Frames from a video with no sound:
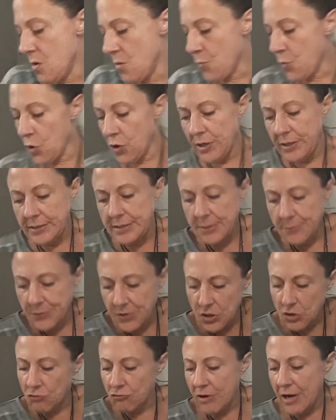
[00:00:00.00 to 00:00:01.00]
Putting
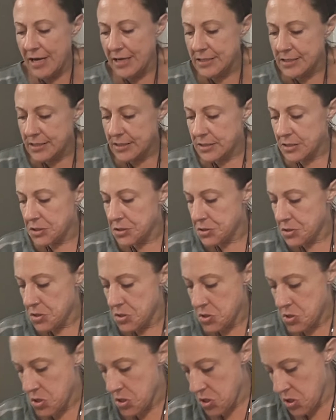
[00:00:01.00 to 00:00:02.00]
something to rest?
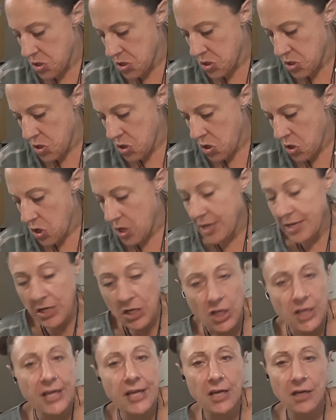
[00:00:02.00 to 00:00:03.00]

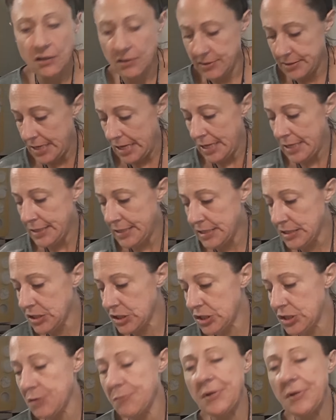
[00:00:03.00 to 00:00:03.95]
Healing? So this, to